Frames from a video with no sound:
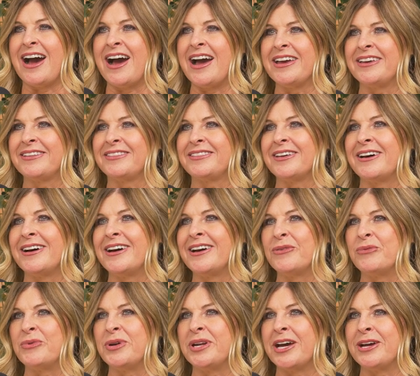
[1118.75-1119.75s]
I
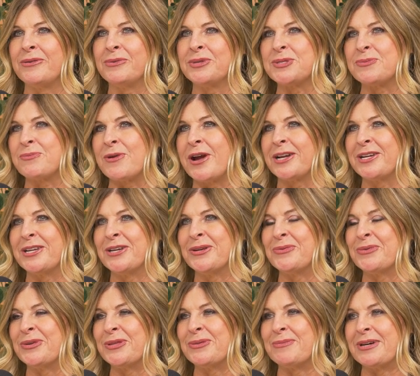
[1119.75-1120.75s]
thought when I was
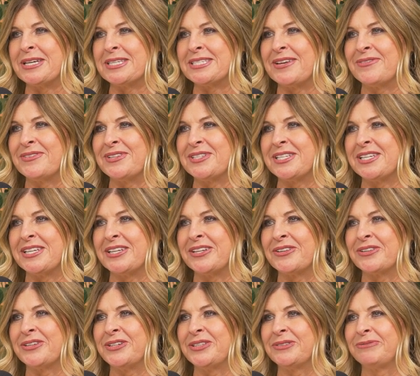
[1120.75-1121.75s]
pregnant with my 17
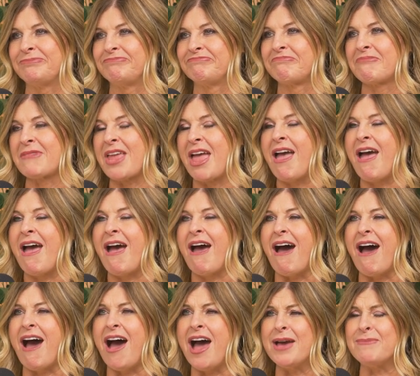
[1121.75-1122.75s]
year old,
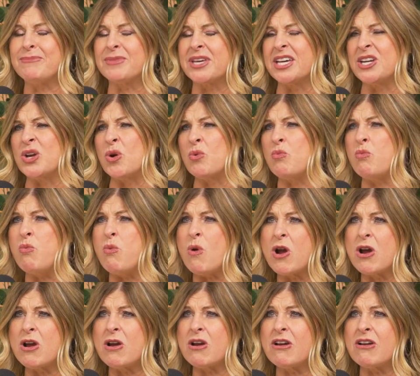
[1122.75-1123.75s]
I'm going to
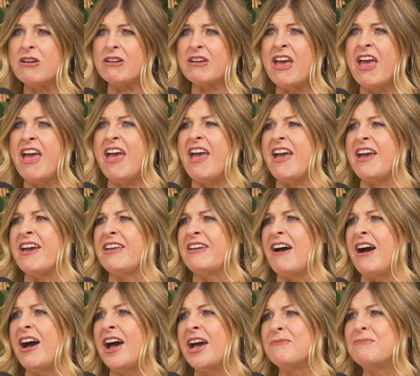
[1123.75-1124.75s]
work work and
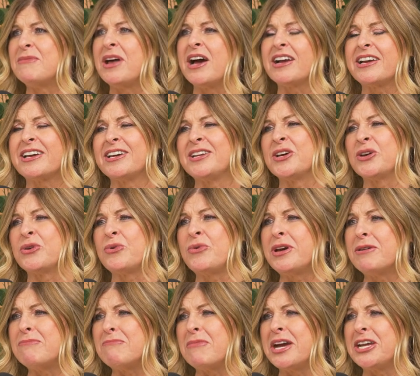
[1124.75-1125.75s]
I'm not going to
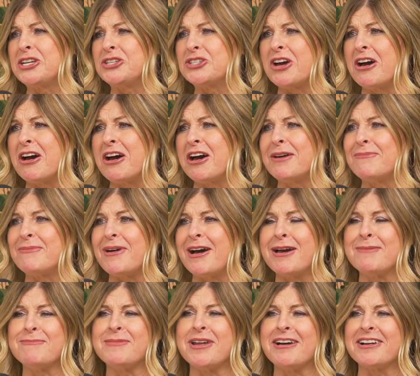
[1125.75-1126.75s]
quit my job.
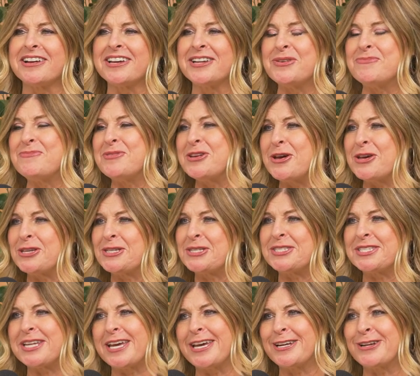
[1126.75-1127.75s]
I'm not going to be a
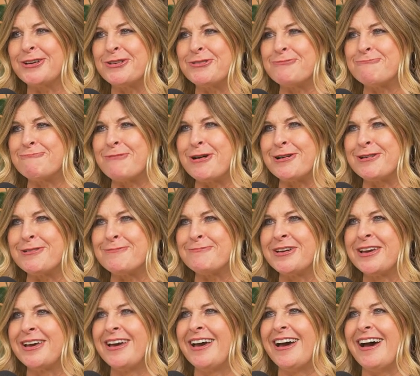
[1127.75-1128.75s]
stay at home mom.
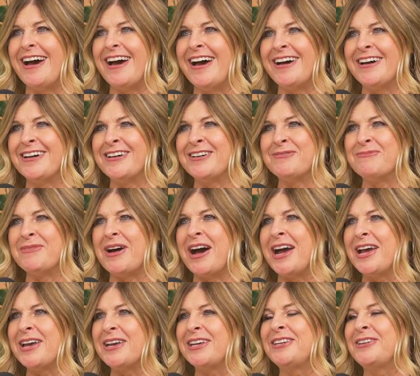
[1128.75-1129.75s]
Um,
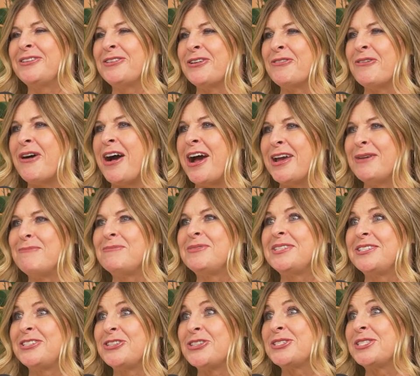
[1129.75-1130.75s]
I, you know, I'm
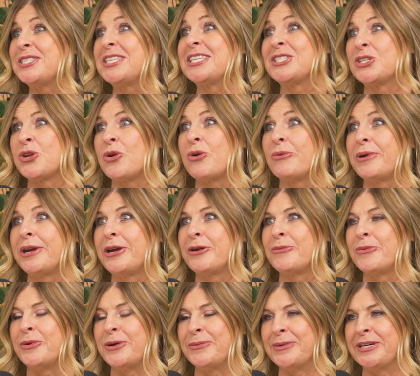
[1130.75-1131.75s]
just this career
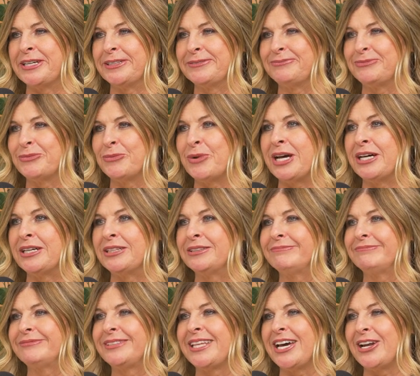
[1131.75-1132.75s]
woman.
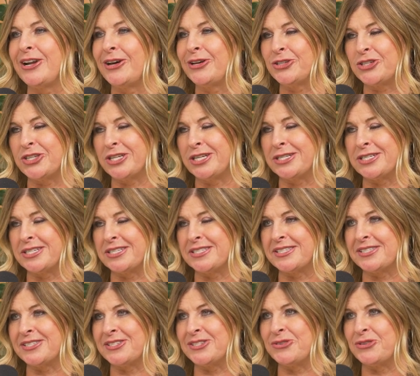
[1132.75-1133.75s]
Well, that all
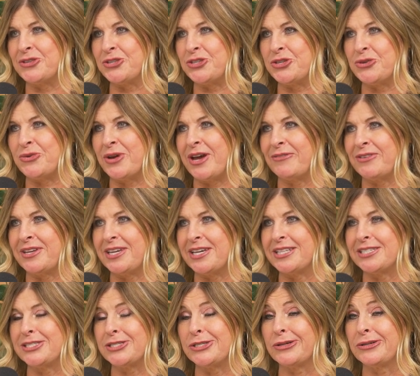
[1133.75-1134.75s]
changes as soon as you have kids.